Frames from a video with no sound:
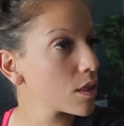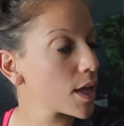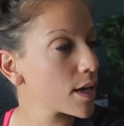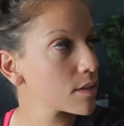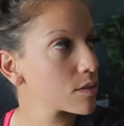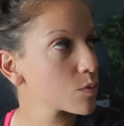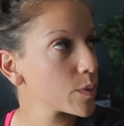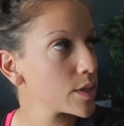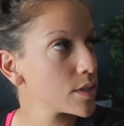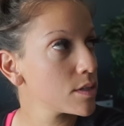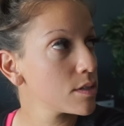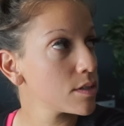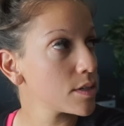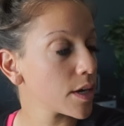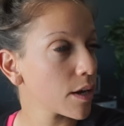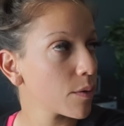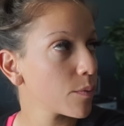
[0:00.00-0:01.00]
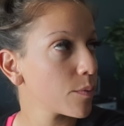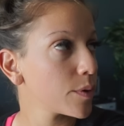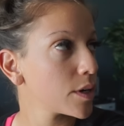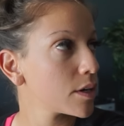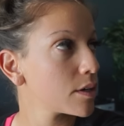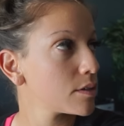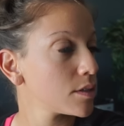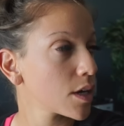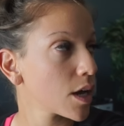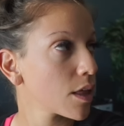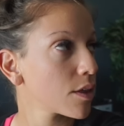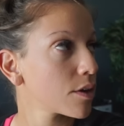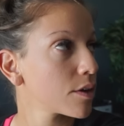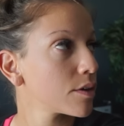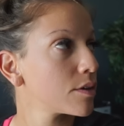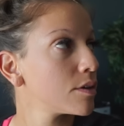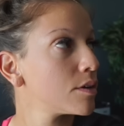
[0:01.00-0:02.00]
Last Wednesday when we did it
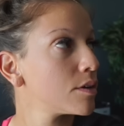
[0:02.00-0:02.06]
together.